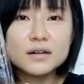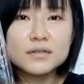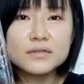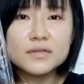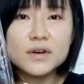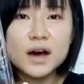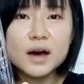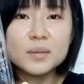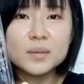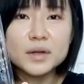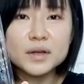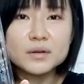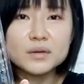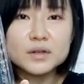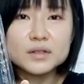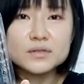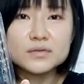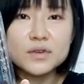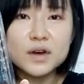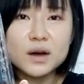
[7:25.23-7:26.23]
farm
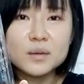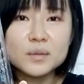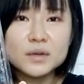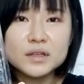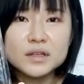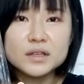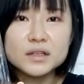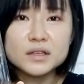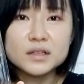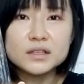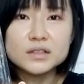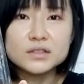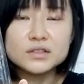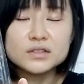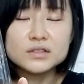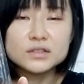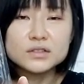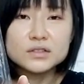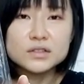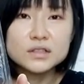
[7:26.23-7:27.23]
in English,
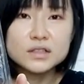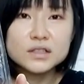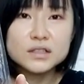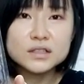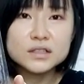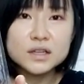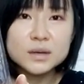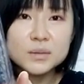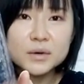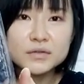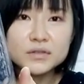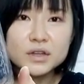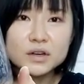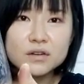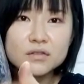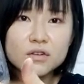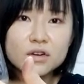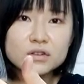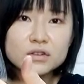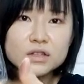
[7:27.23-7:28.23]
some of the
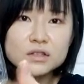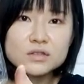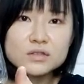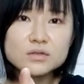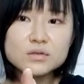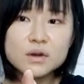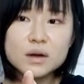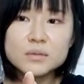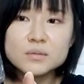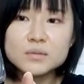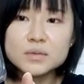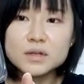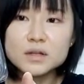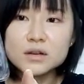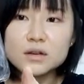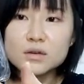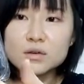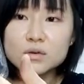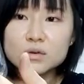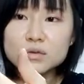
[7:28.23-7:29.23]
rotten one
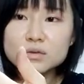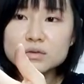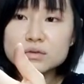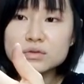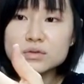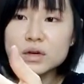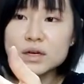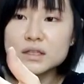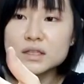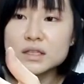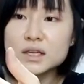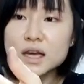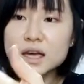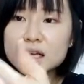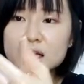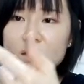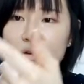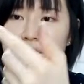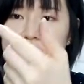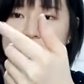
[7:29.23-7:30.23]
below, so I think I
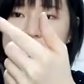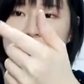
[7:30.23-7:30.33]
can only